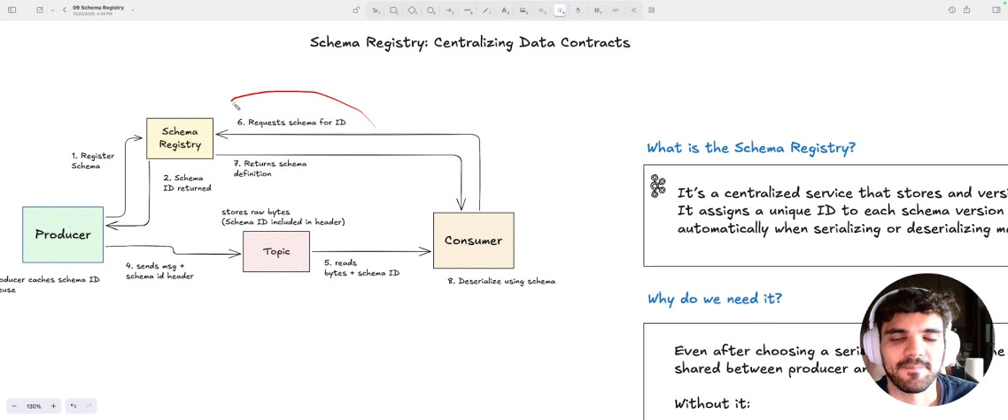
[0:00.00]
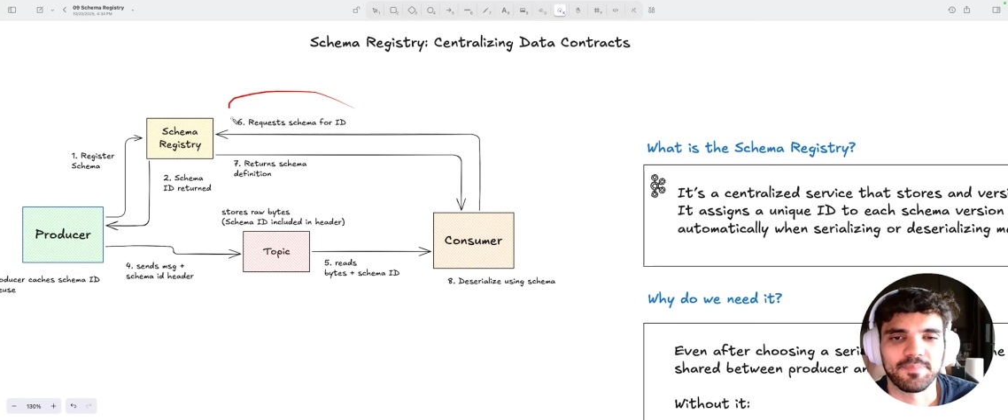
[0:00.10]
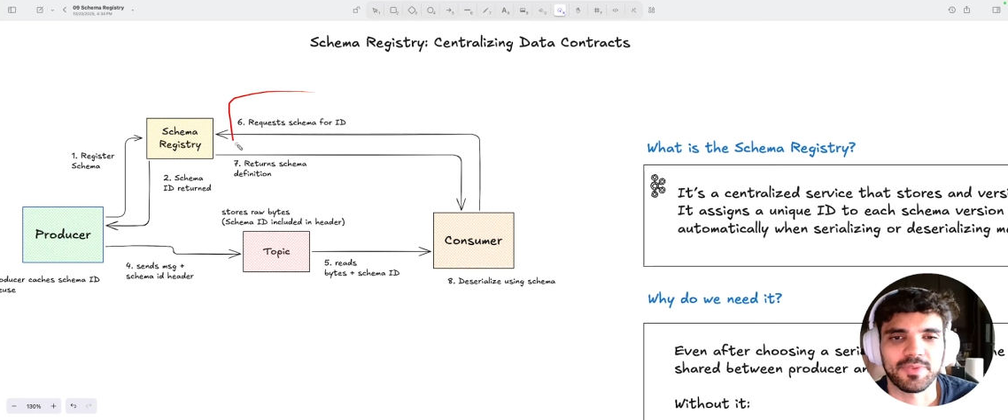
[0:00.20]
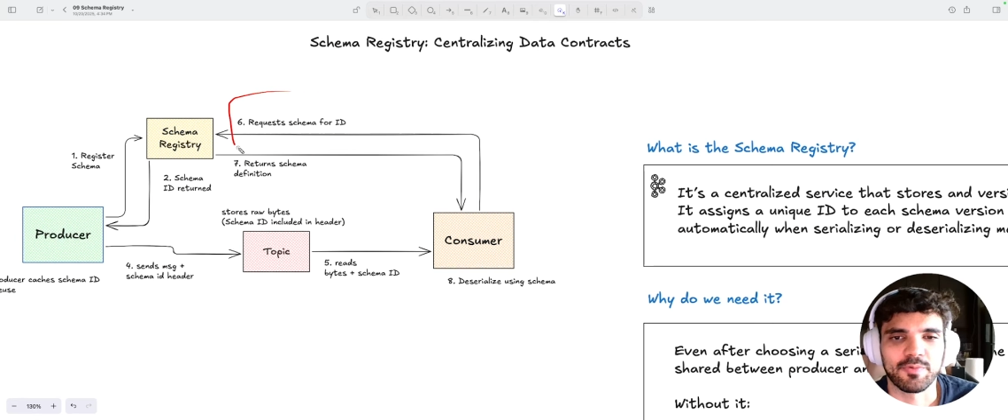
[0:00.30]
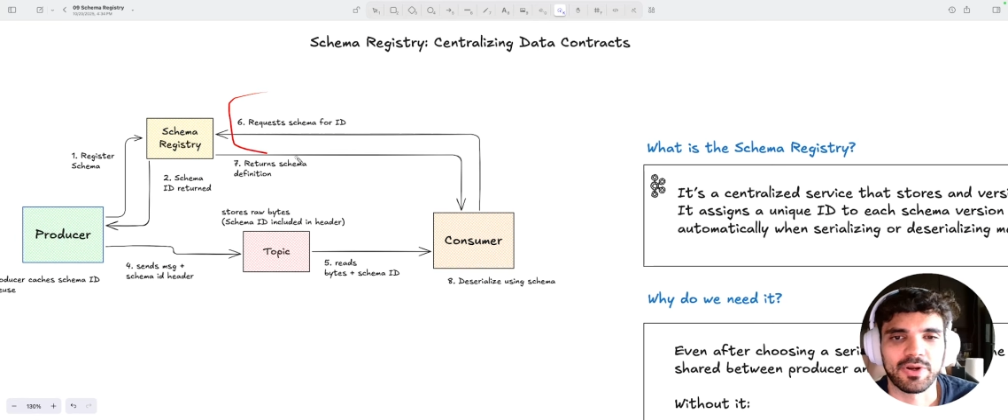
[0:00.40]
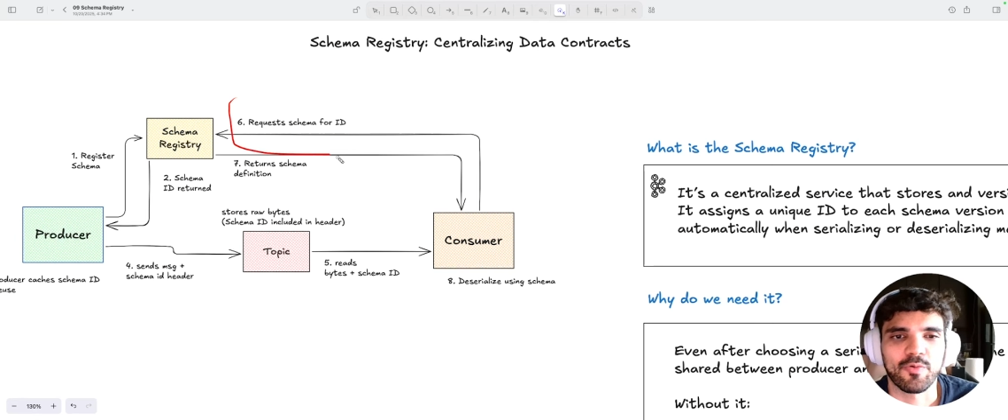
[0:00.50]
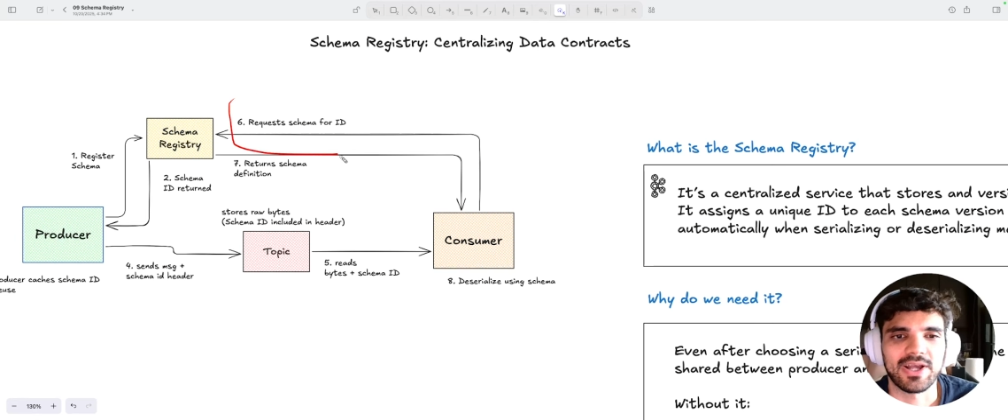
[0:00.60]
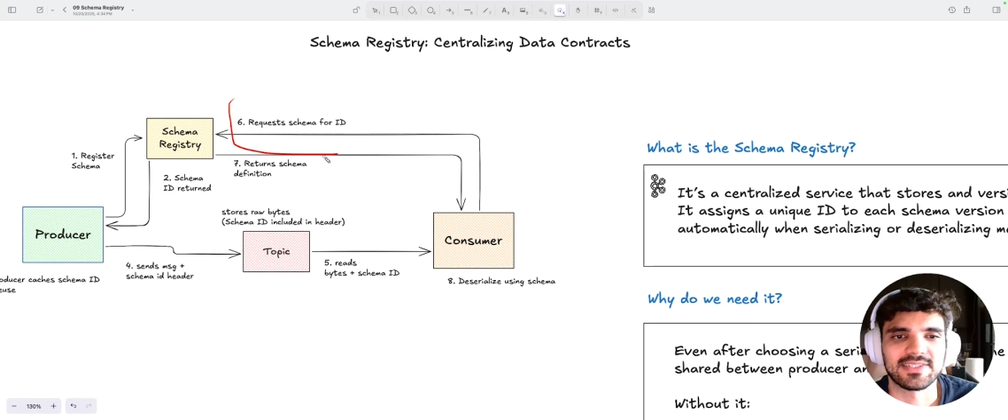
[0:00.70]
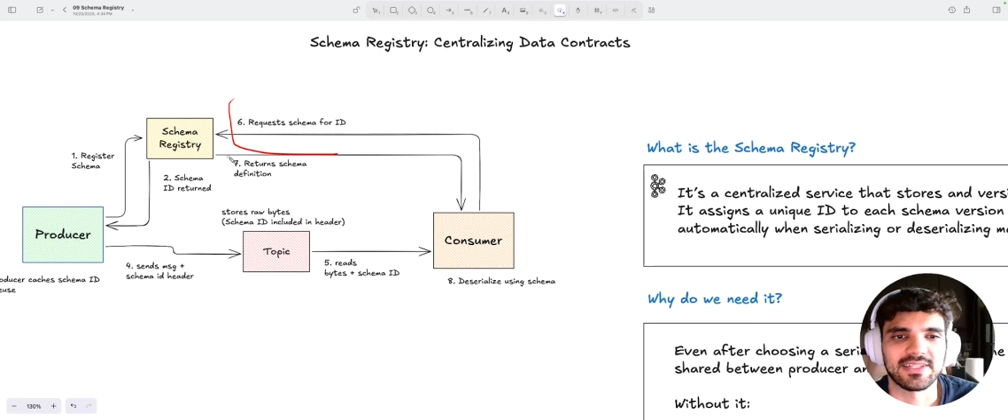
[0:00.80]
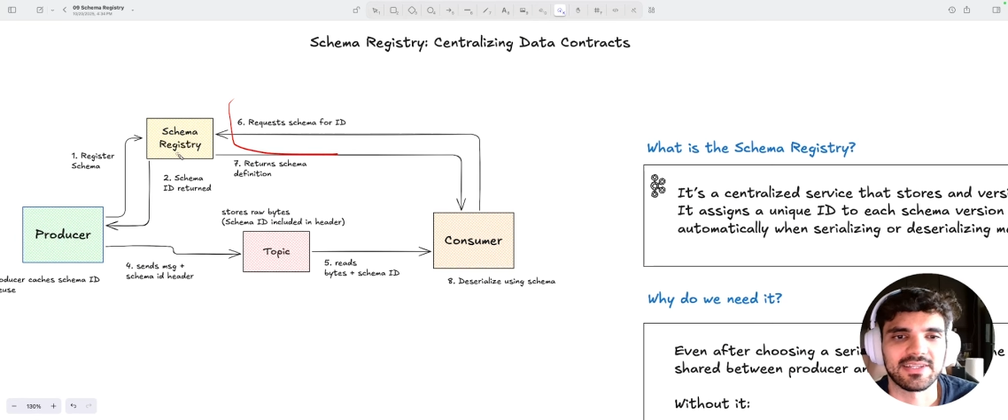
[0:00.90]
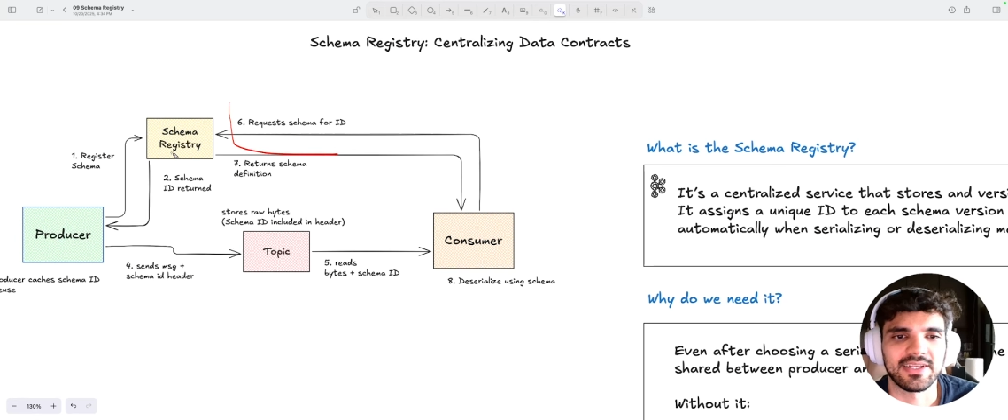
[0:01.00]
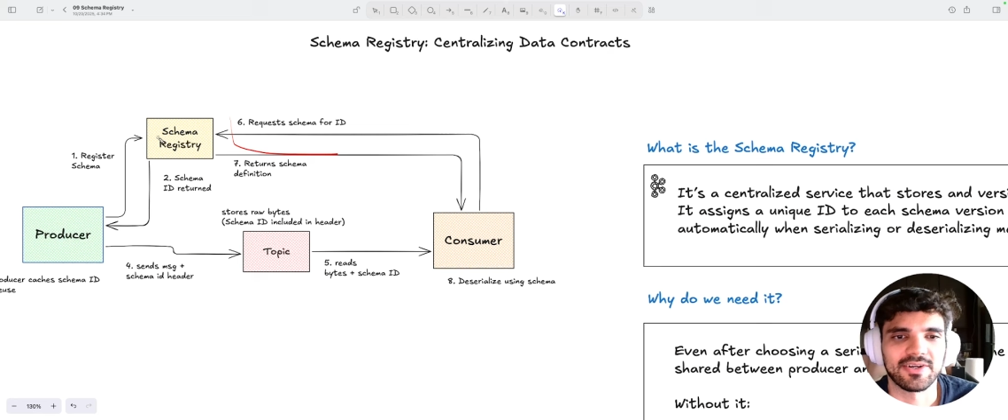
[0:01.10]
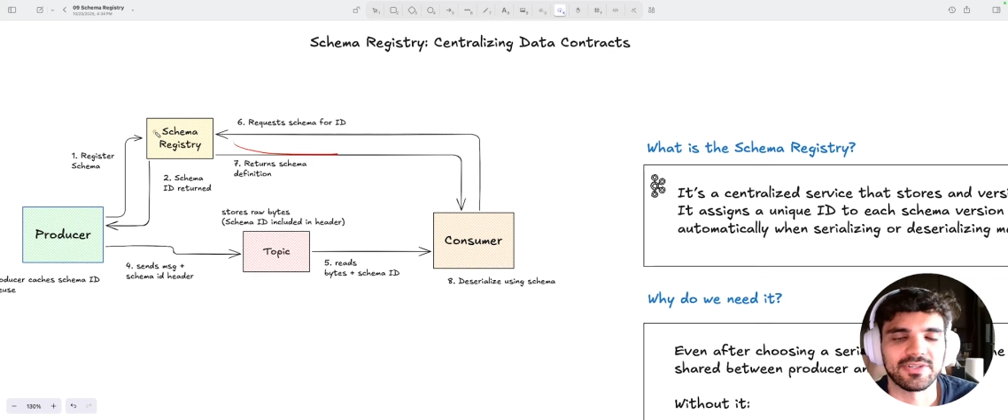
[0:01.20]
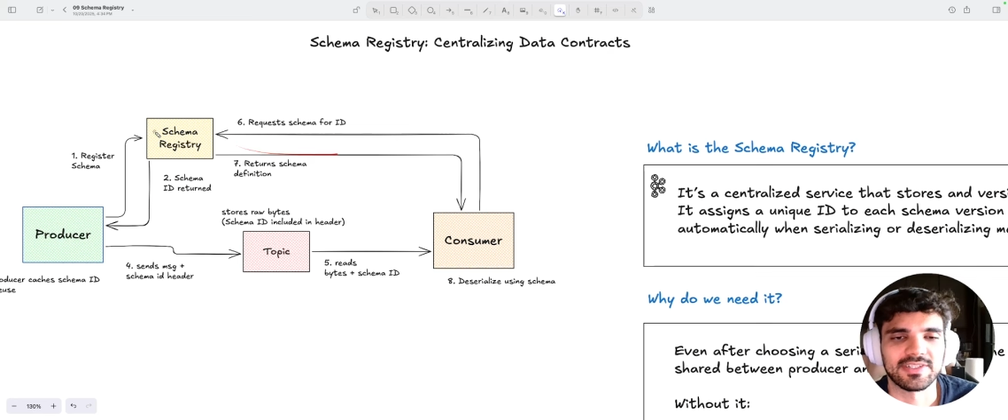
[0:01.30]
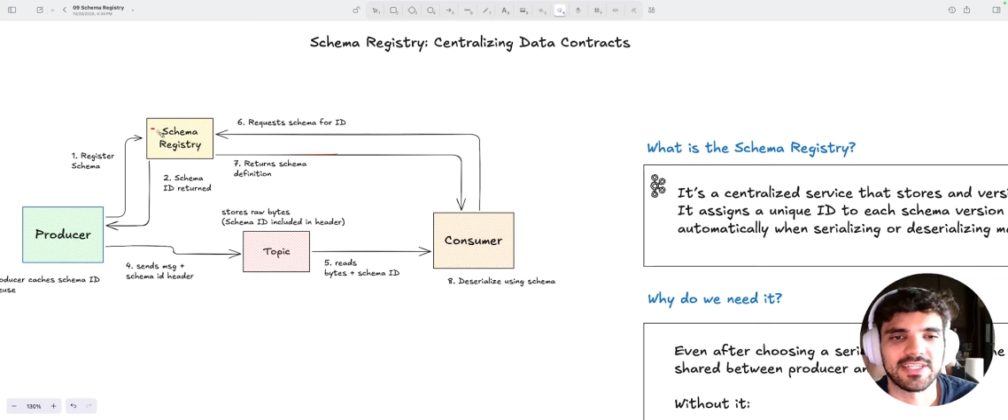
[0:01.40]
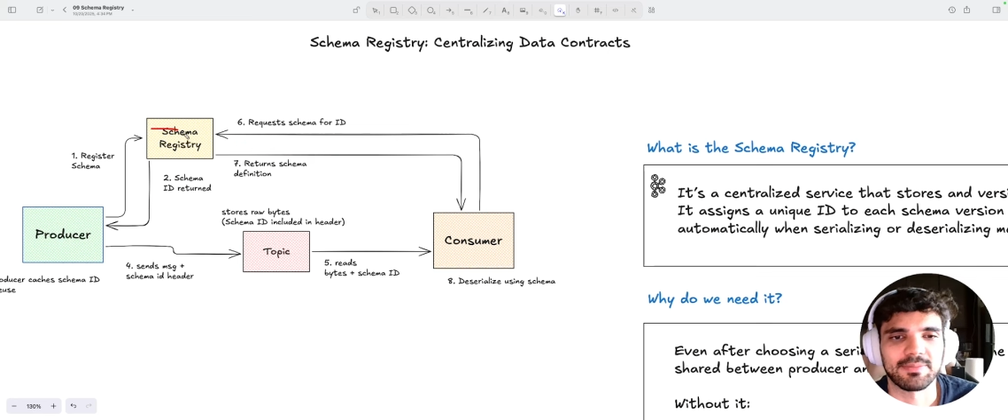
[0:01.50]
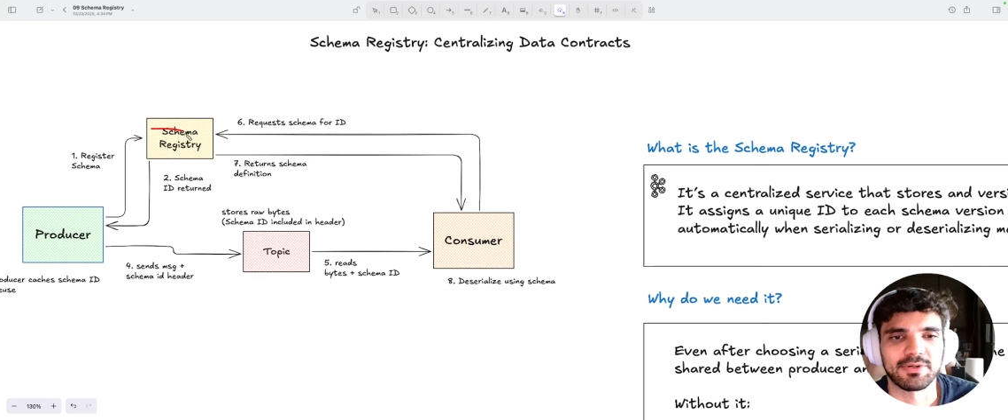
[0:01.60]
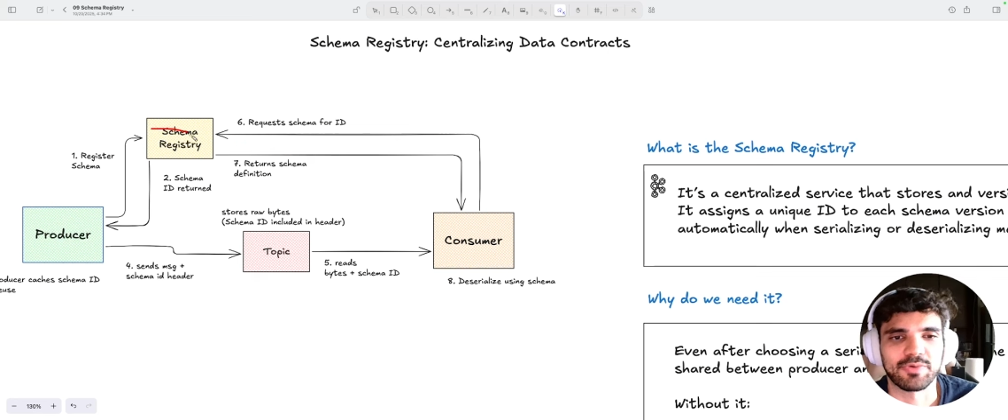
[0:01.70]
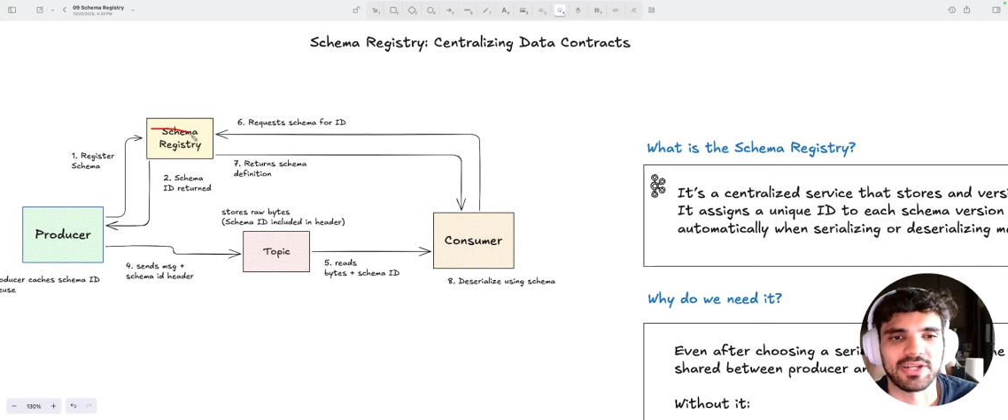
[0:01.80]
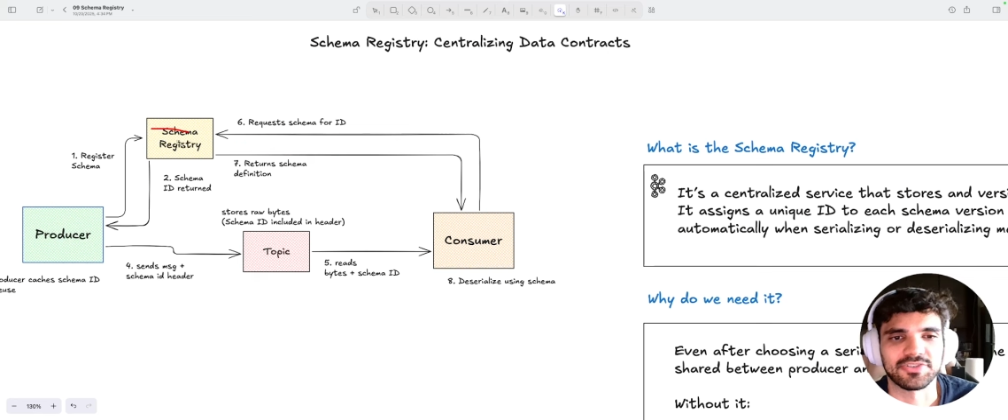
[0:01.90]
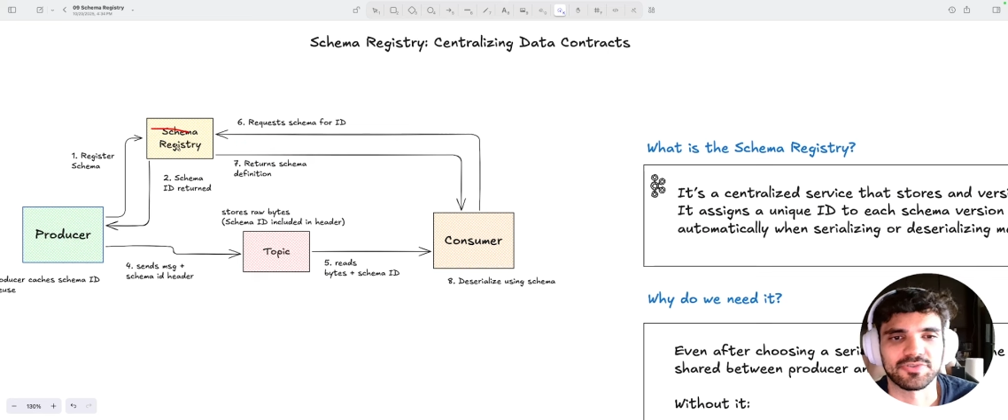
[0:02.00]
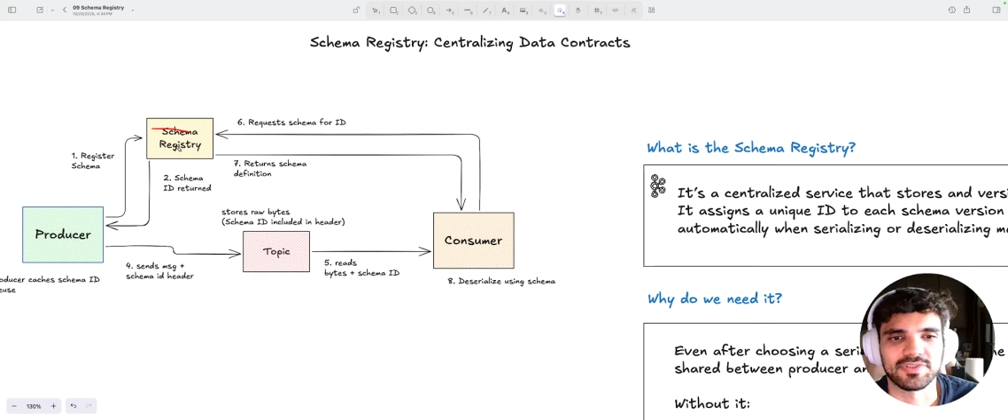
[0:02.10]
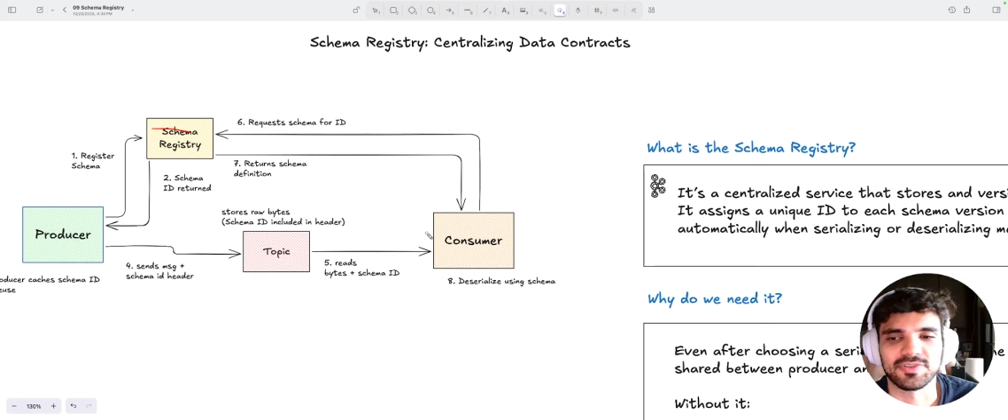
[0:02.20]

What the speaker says: requested here in the schema registry.